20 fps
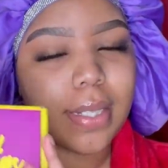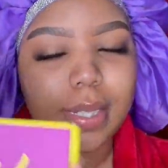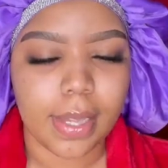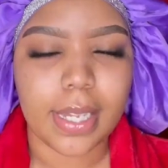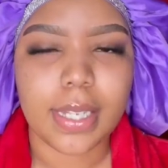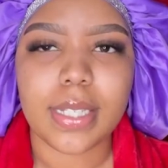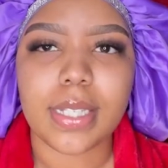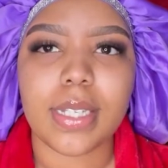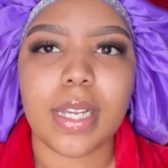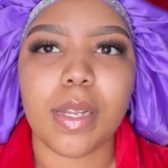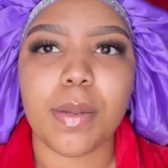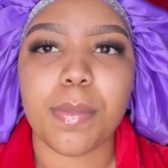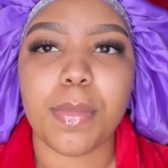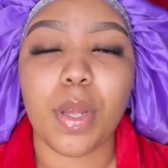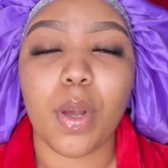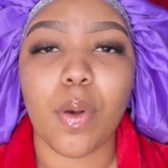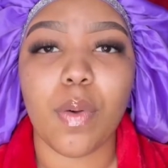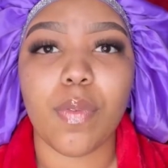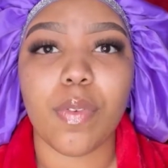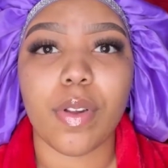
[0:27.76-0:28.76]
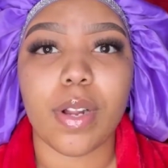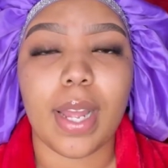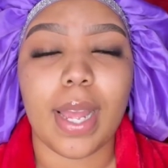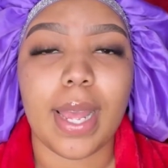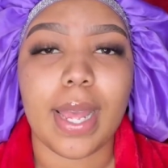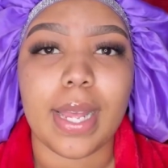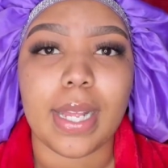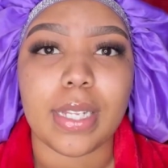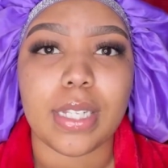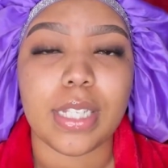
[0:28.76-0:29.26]
They sent me over
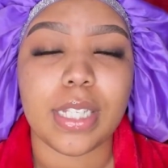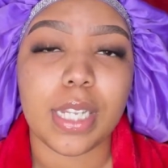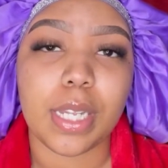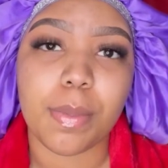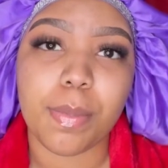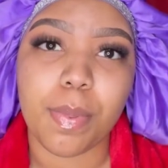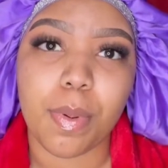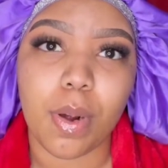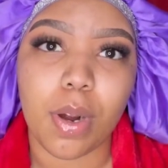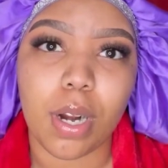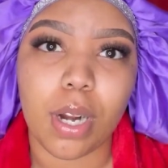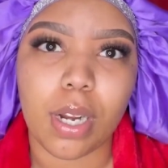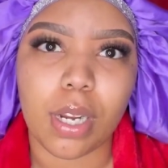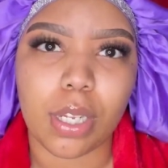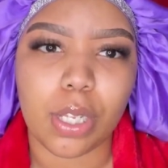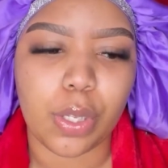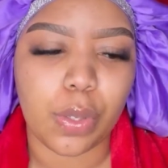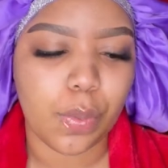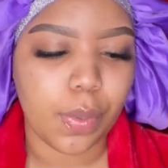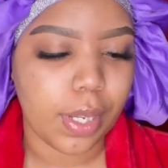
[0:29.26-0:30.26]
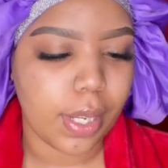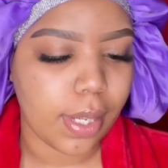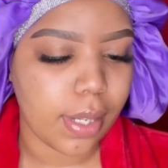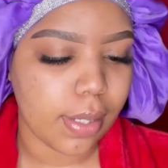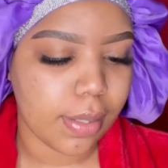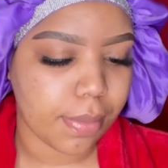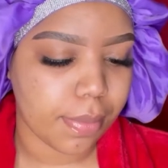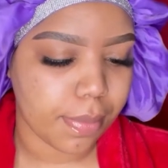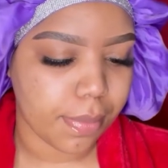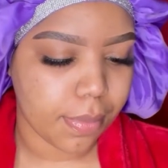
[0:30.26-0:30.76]
a T-part unit,
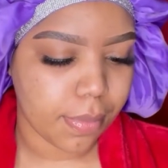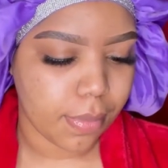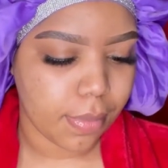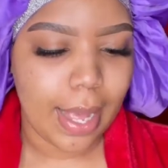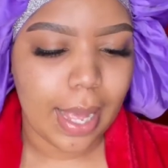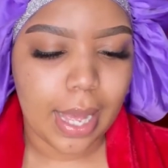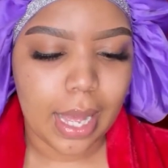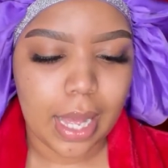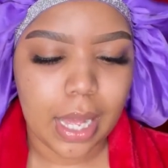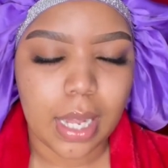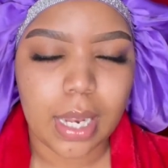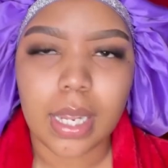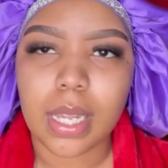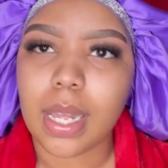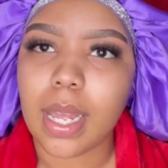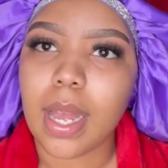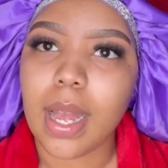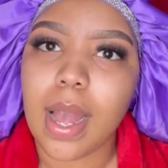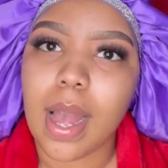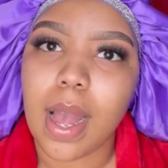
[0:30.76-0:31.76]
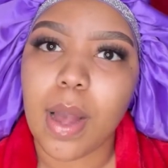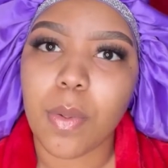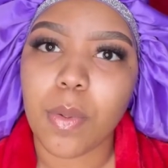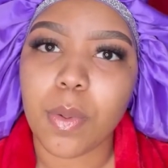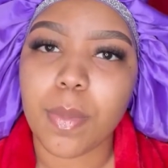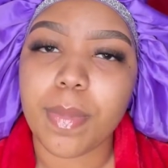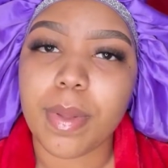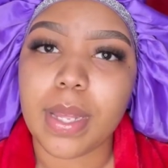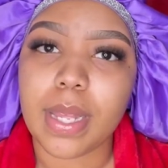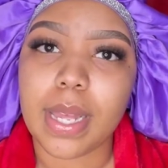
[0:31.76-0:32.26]
and yeah, I will
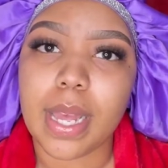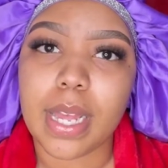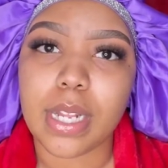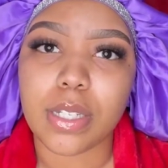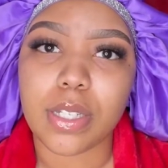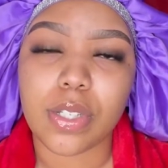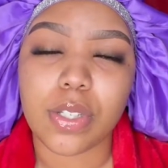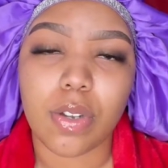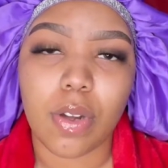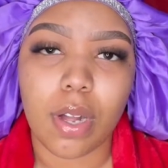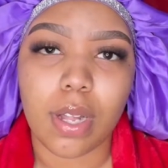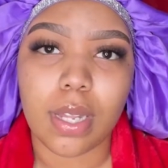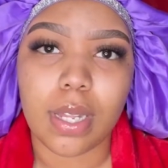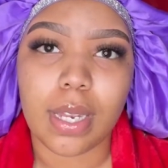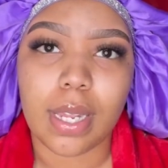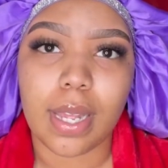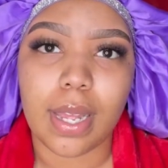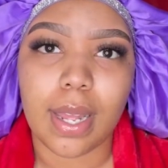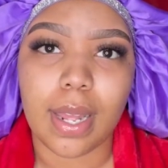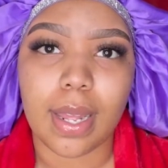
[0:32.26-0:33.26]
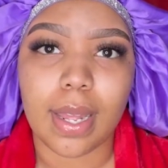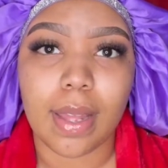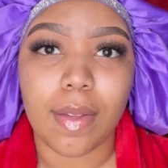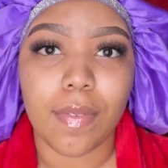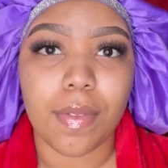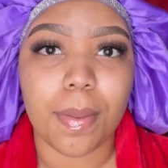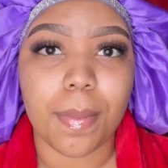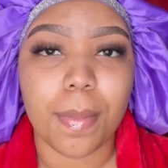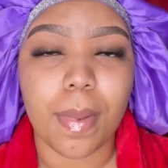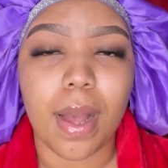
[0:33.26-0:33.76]
be installing it and
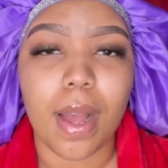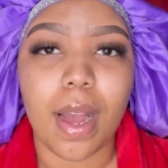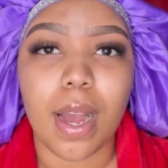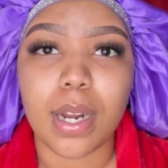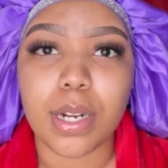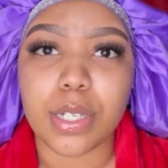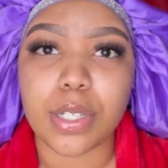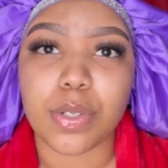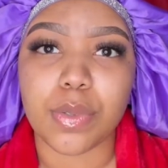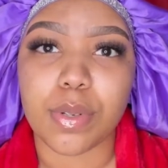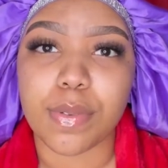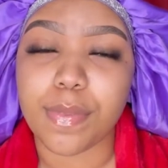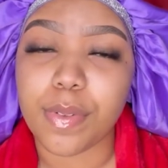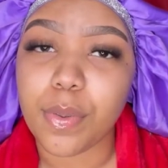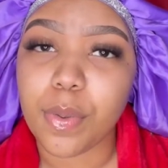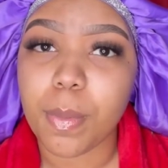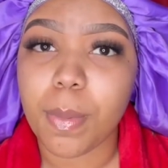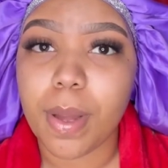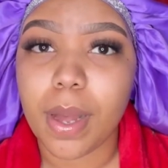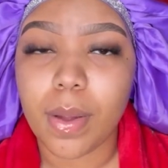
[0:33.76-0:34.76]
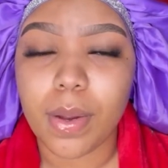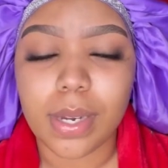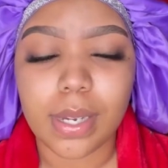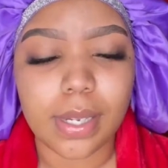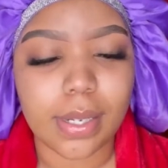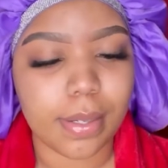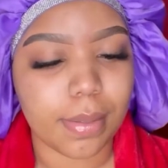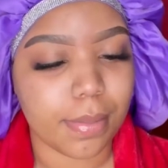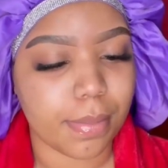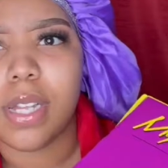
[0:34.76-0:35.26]
giving my honest review about
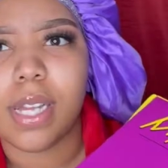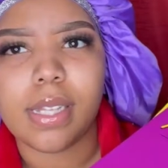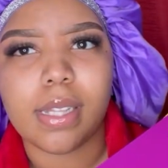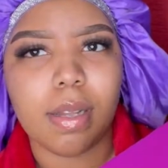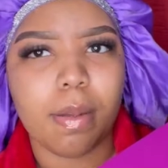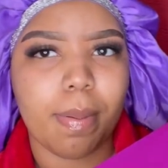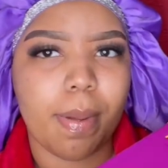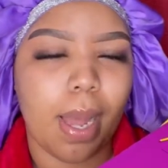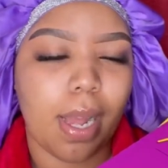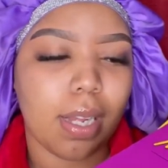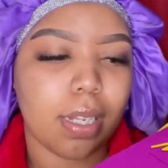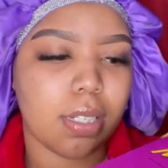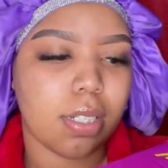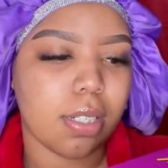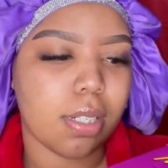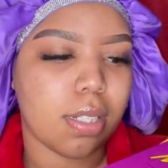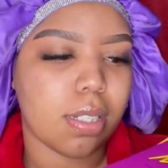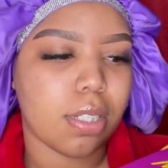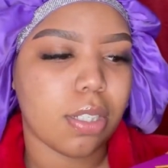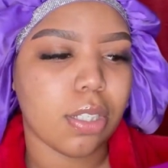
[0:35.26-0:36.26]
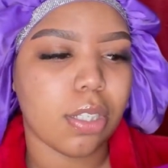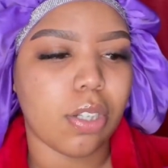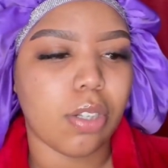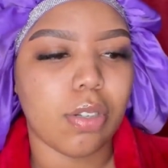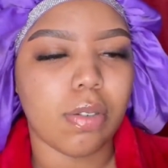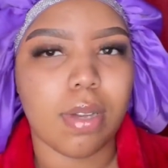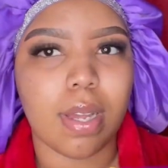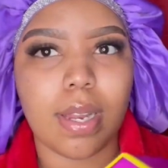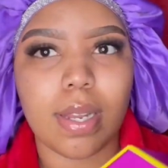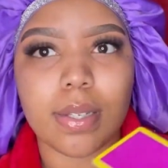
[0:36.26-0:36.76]
it. I like their packaging, it's
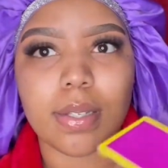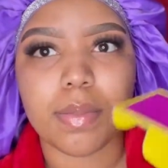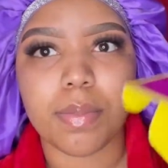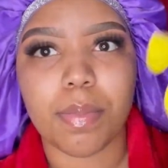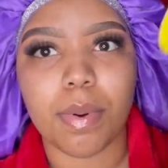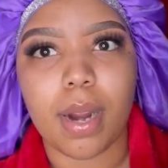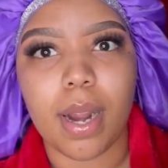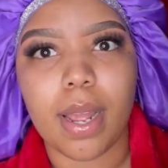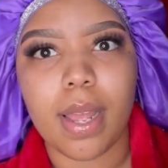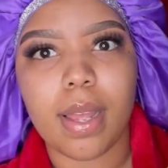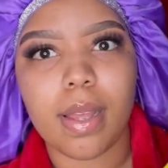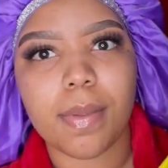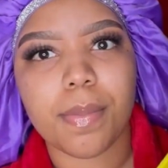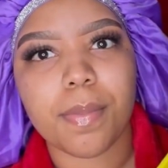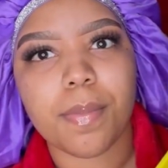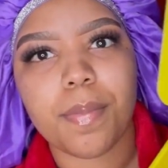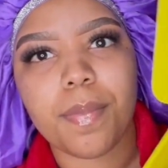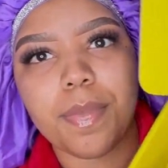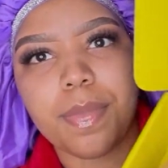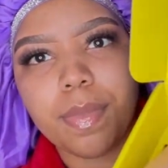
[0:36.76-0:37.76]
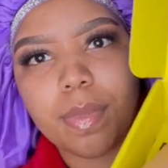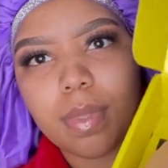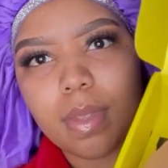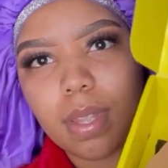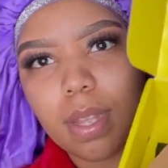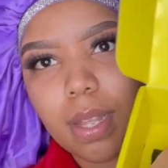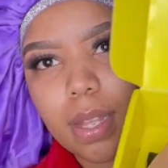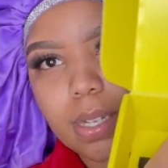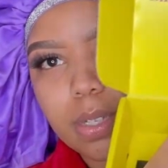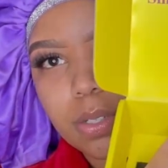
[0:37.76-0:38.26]
cute and it's bright.
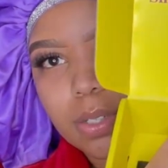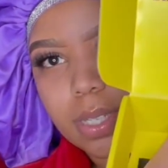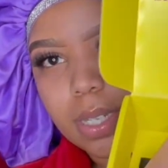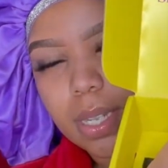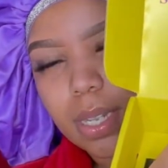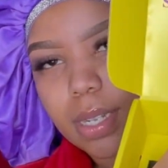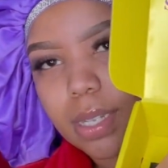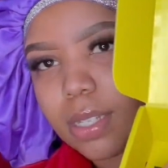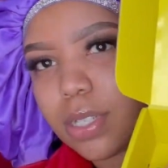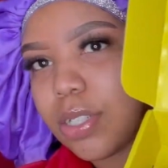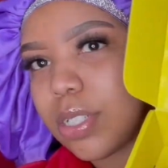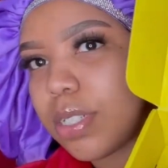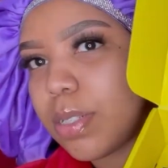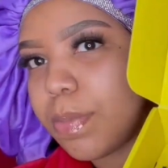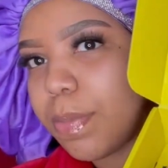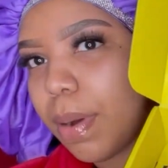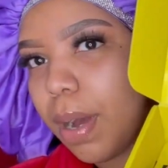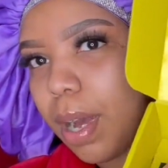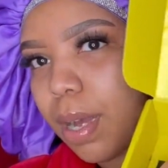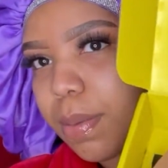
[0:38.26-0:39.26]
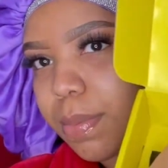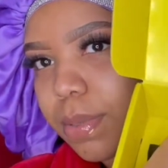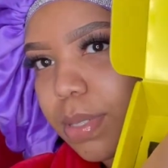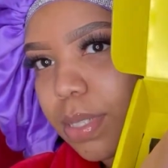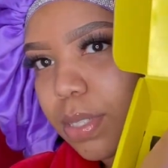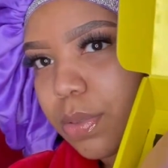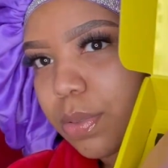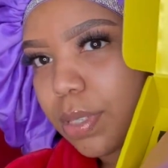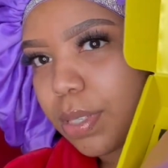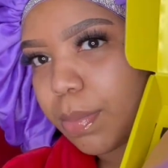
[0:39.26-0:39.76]
You can see that, it just pops,
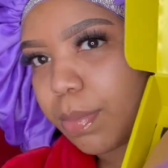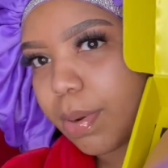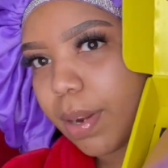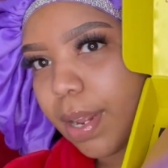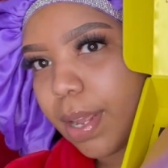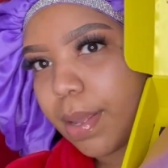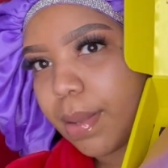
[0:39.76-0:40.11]
it's really bright.